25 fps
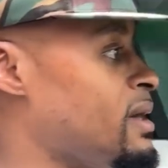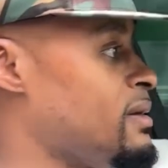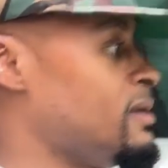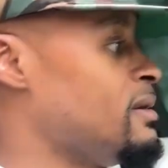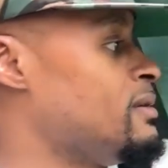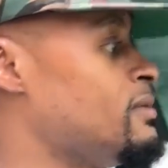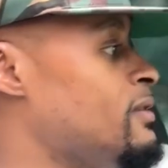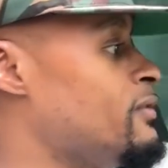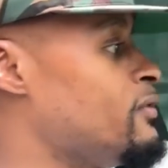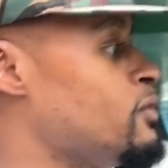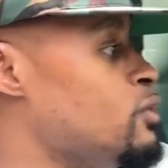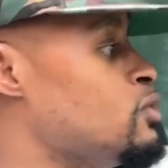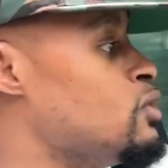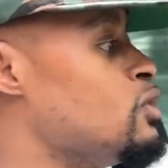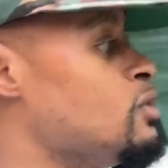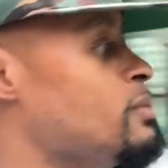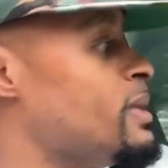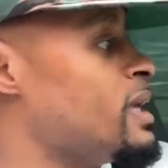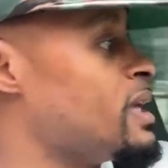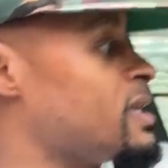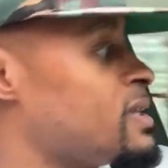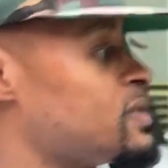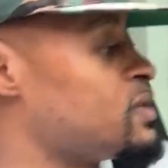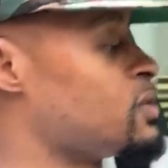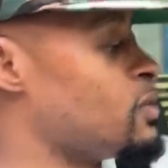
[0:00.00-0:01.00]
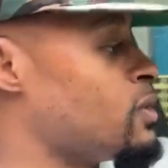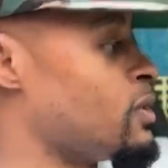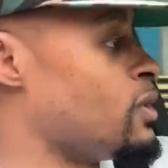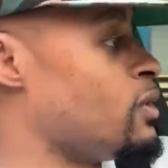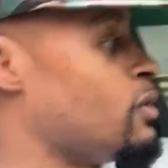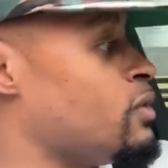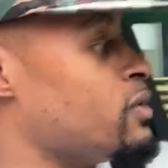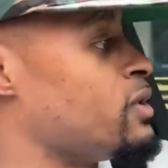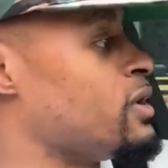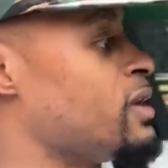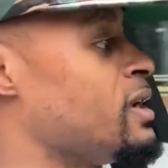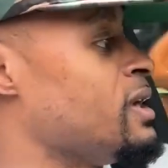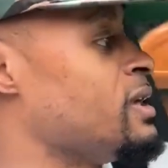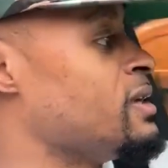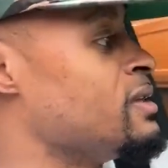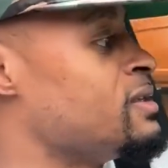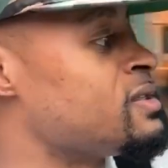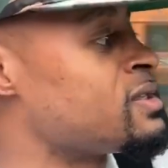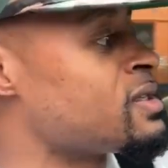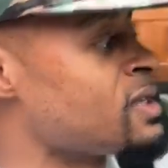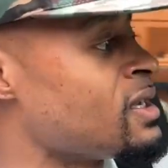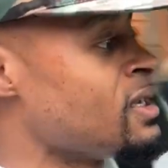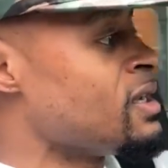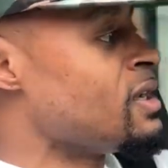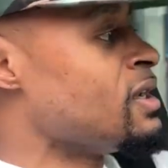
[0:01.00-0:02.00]
even if you do make it to an older
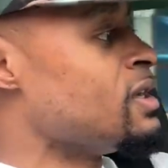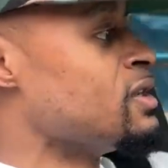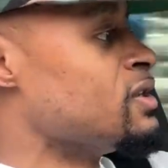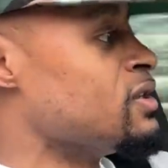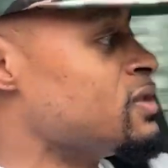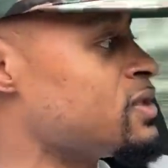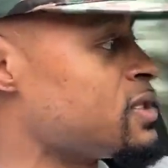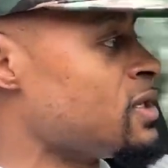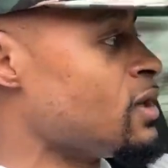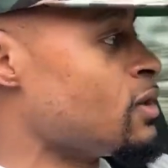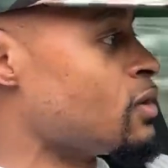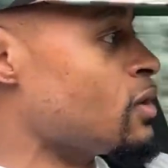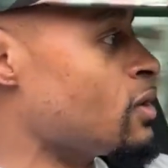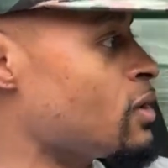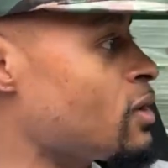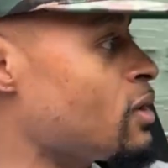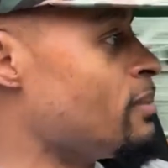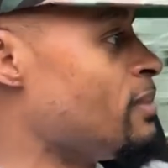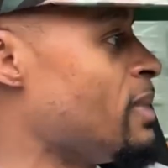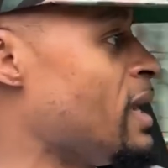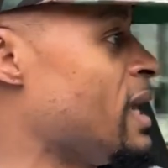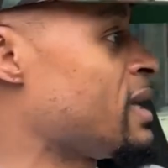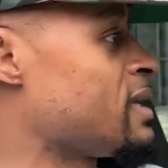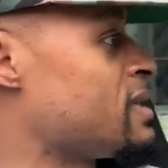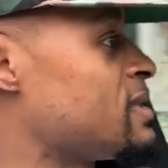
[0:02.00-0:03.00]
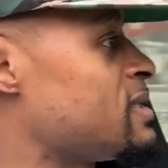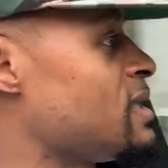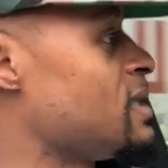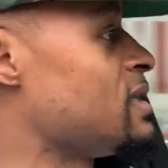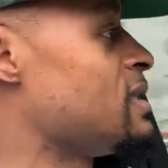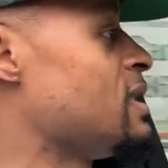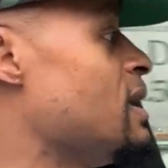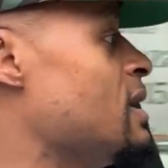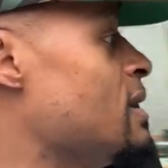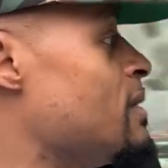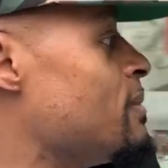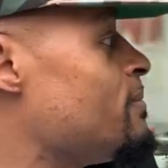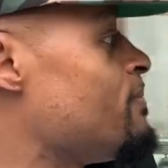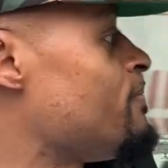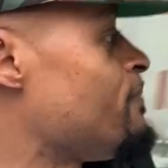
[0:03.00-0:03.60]
age, you're still going to look back and say, damn,